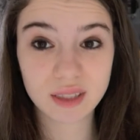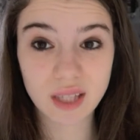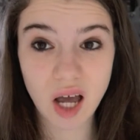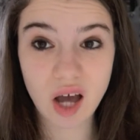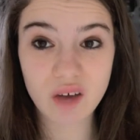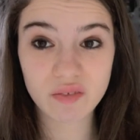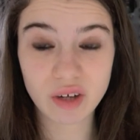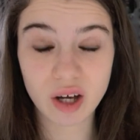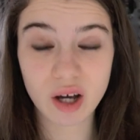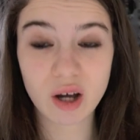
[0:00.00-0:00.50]

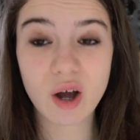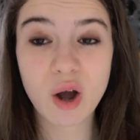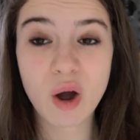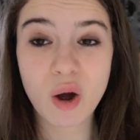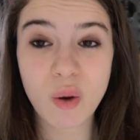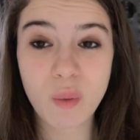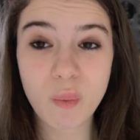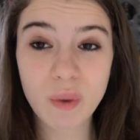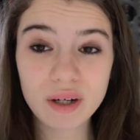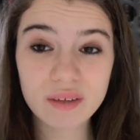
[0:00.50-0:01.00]
cover.
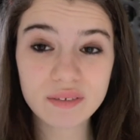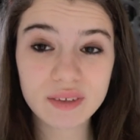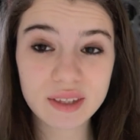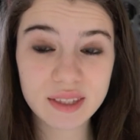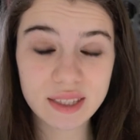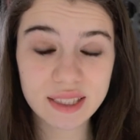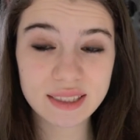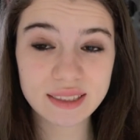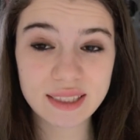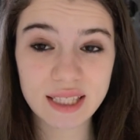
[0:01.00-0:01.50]
One of the
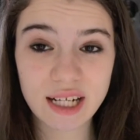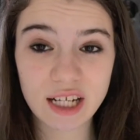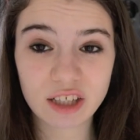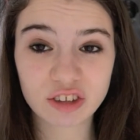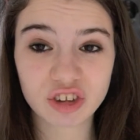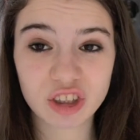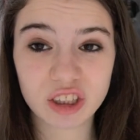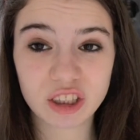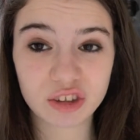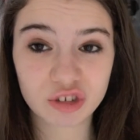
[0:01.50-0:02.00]
things that
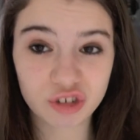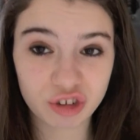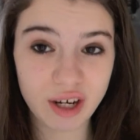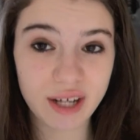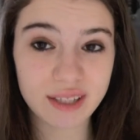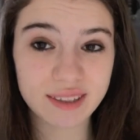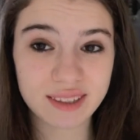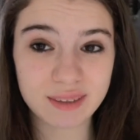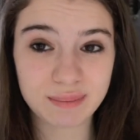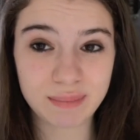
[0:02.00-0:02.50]
actually
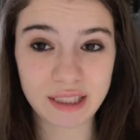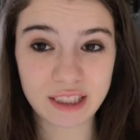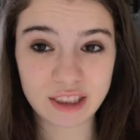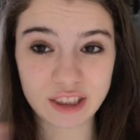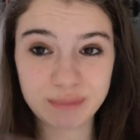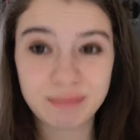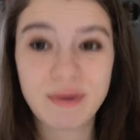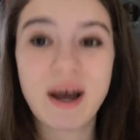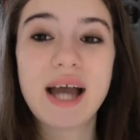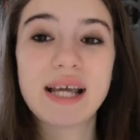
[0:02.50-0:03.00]
attracted me
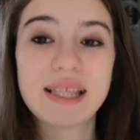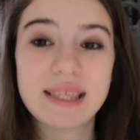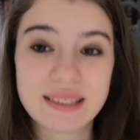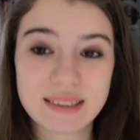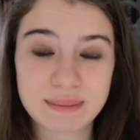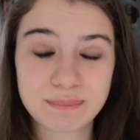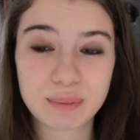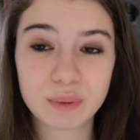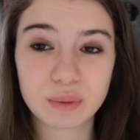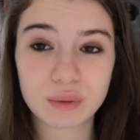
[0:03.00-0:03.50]
to buying
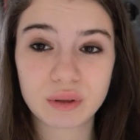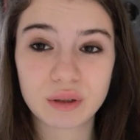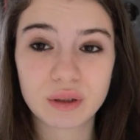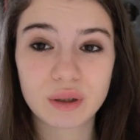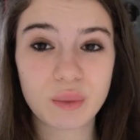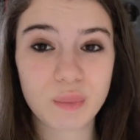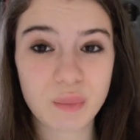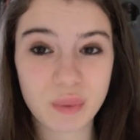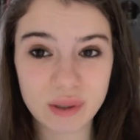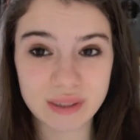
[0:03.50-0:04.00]
this book
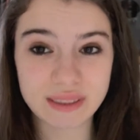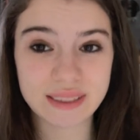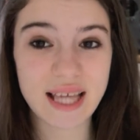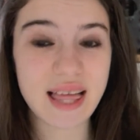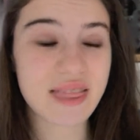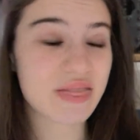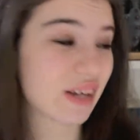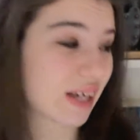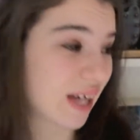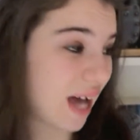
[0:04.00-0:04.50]
was
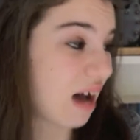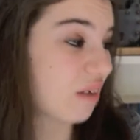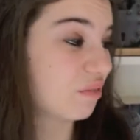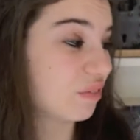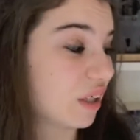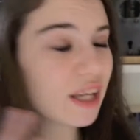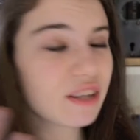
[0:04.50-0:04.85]
the cover.